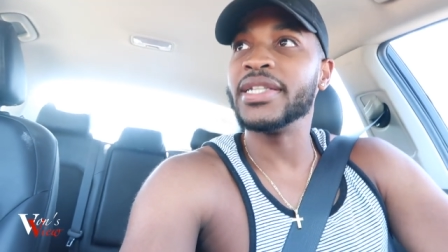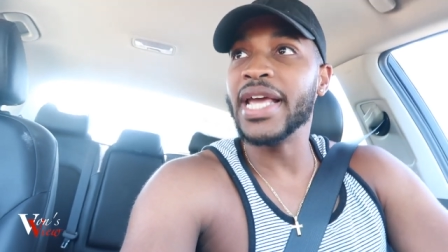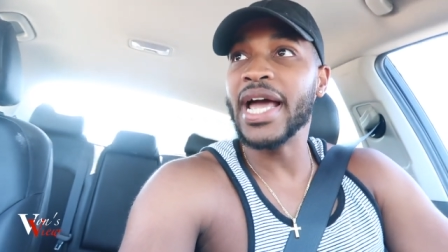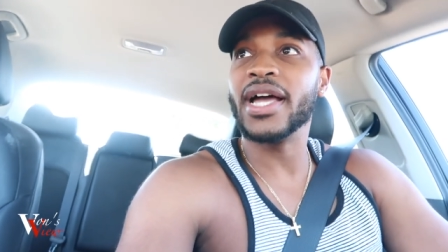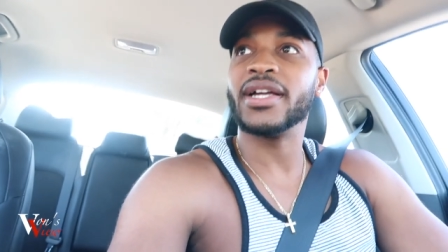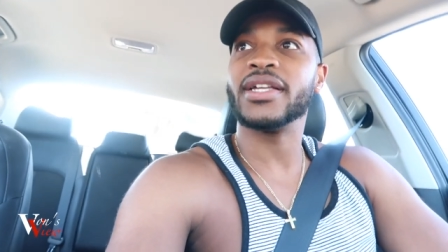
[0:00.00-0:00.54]

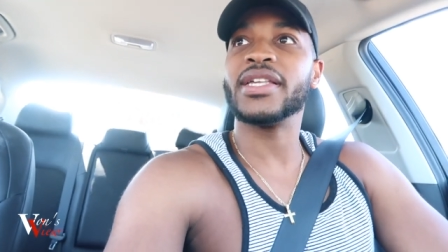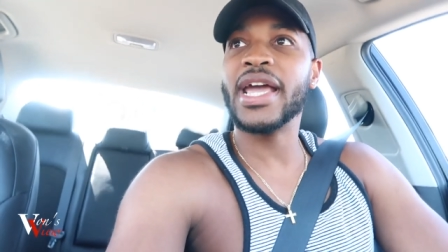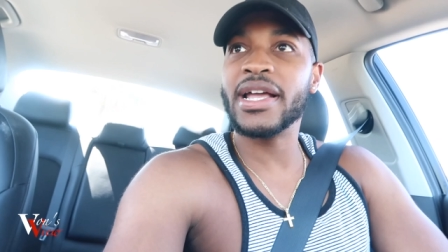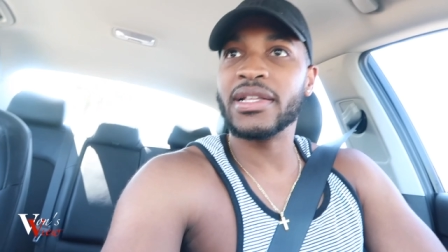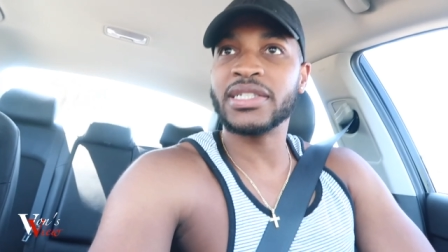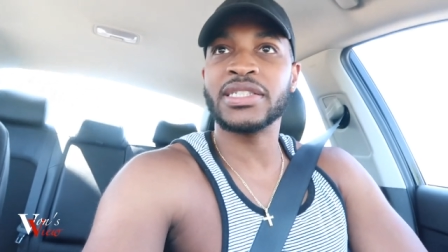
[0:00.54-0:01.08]

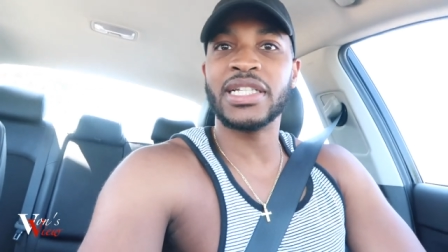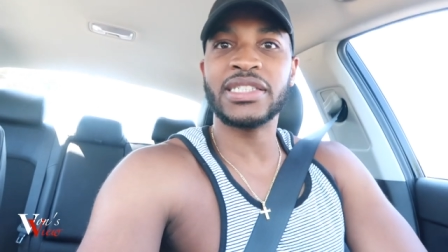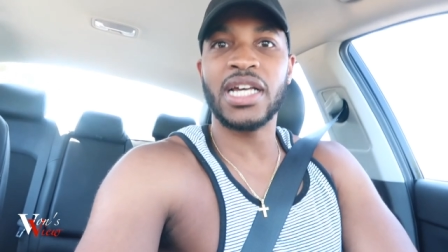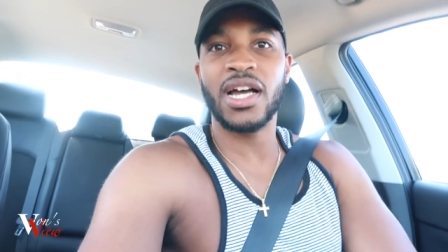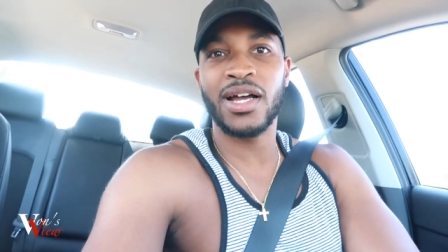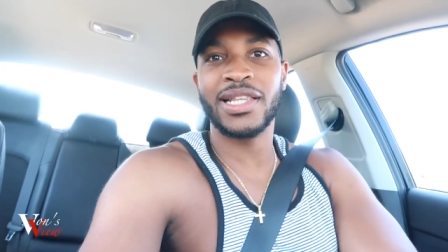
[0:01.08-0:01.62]
yeah, let's get this
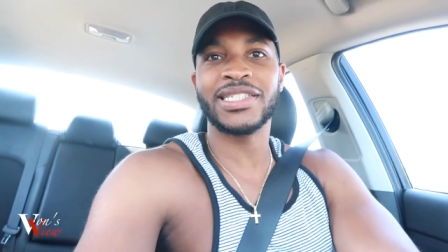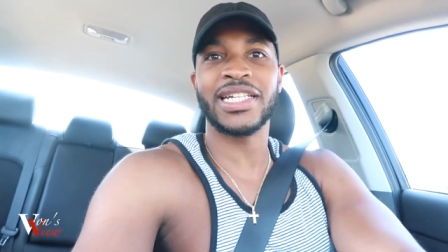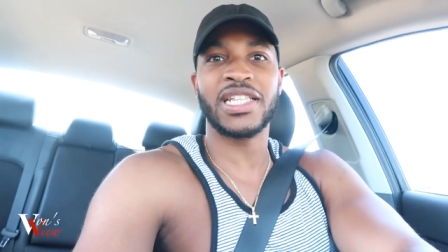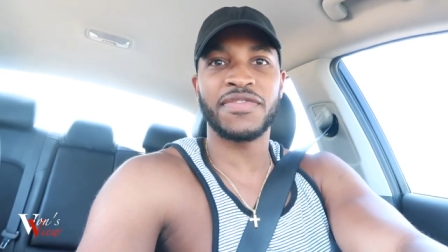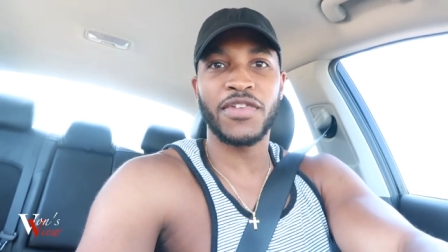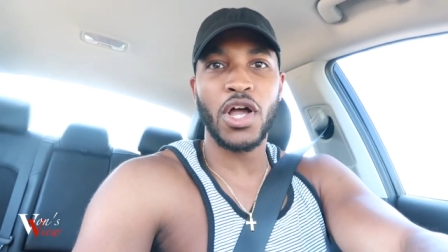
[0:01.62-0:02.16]

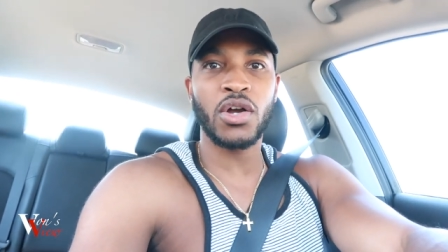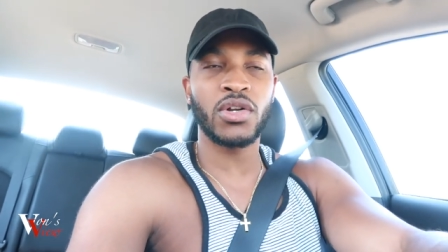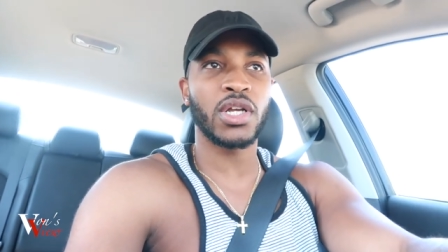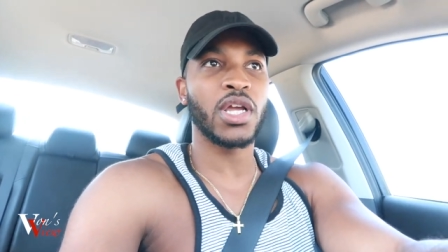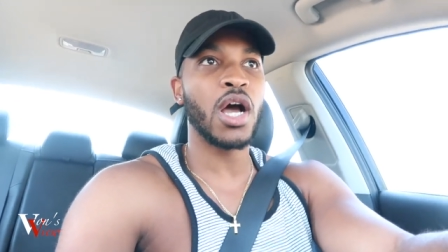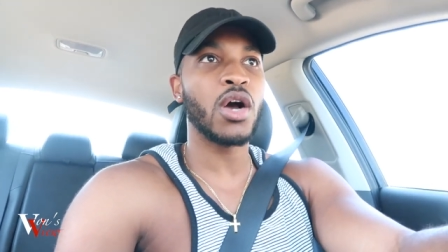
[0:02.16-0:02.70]
vlog on
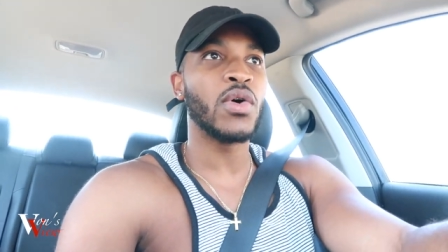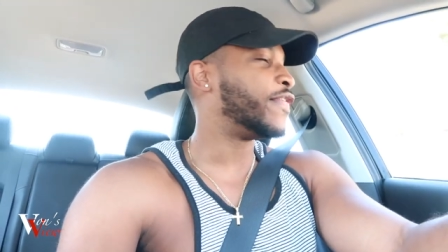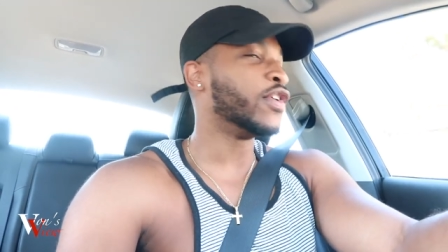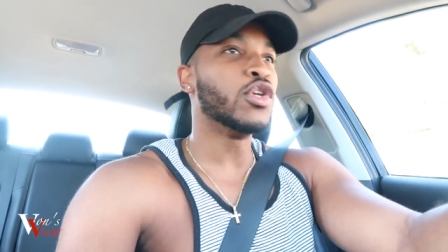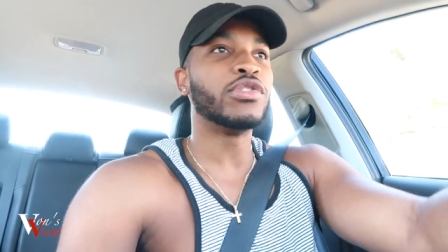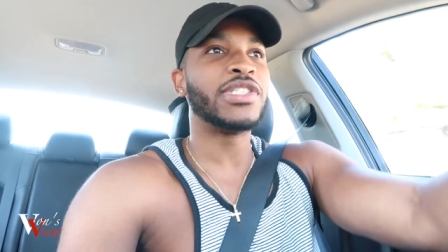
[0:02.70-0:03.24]
the go. If
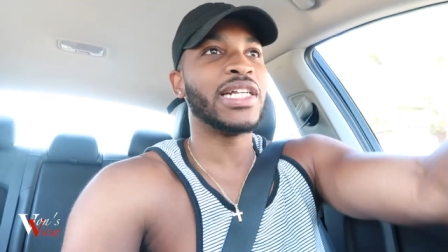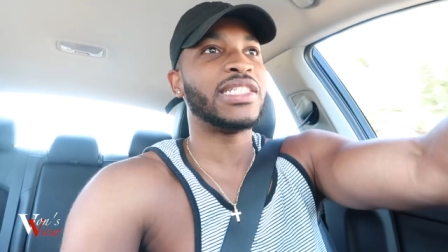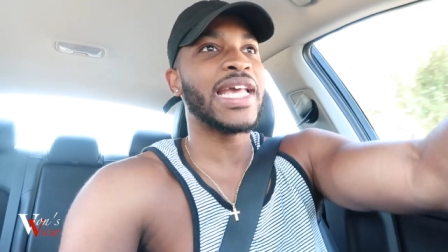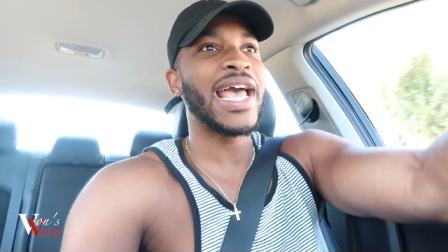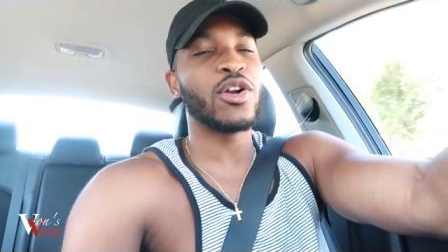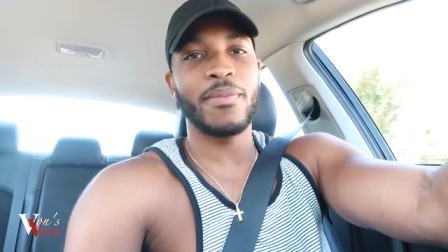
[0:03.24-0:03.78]
you're new to the
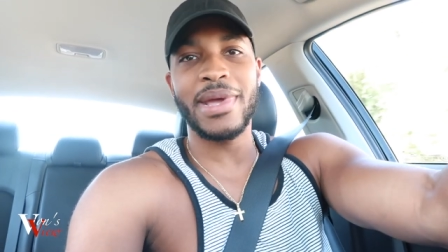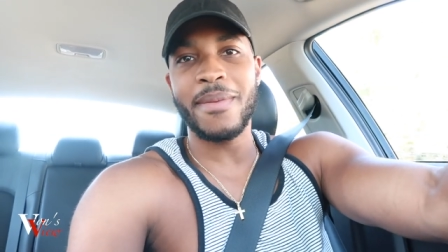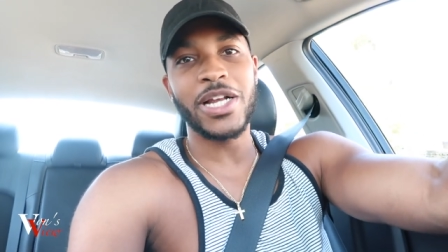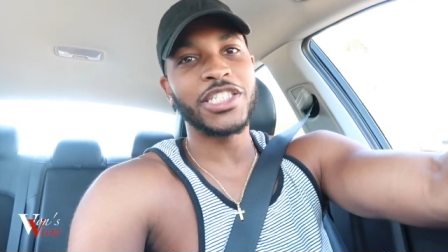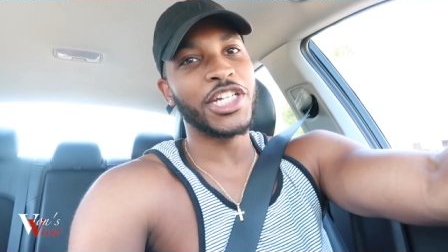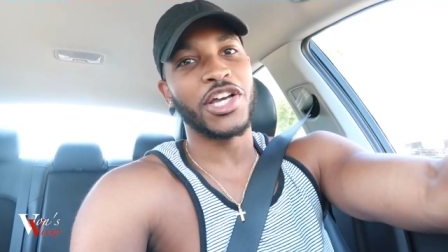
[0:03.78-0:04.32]
channel,
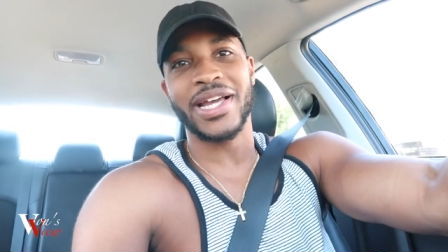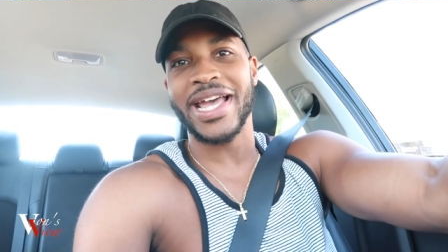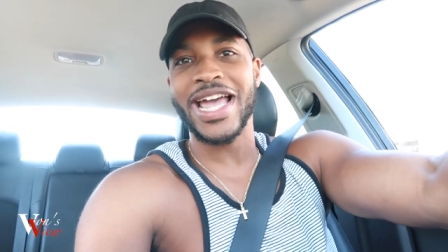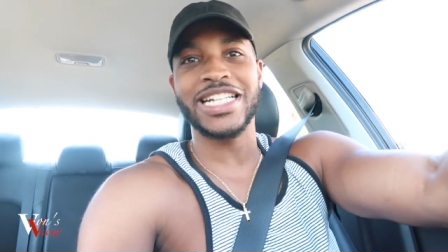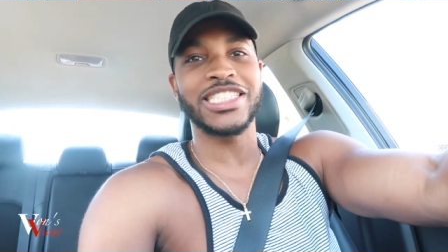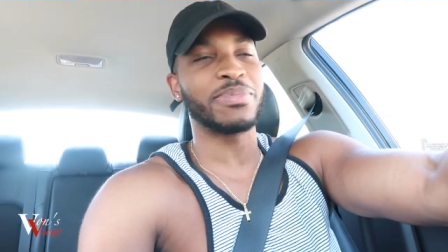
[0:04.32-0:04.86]
man, make sure you go
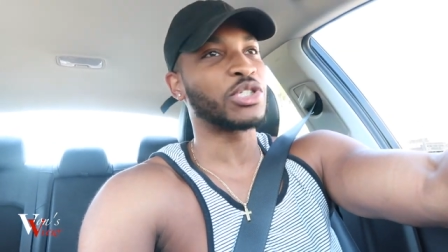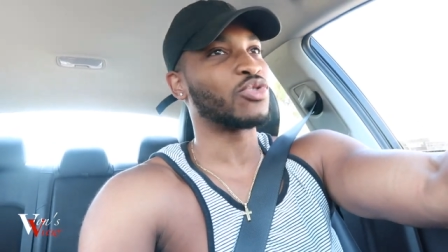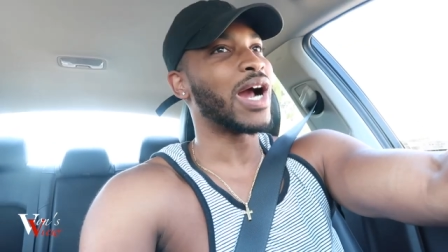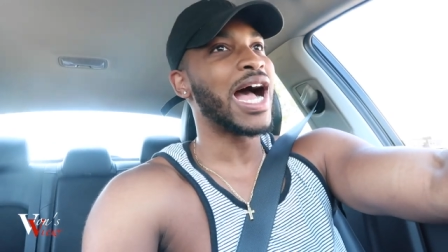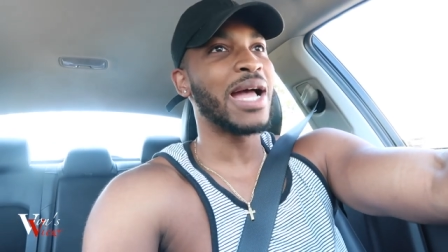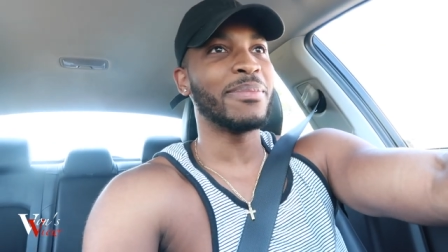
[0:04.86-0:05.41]
ahead and
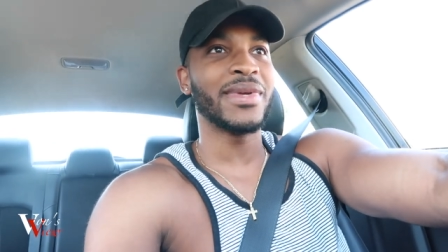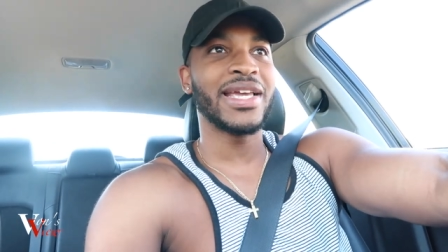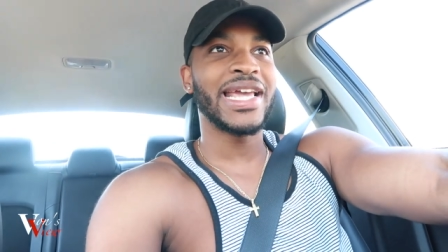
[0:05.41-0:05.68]
subscribe.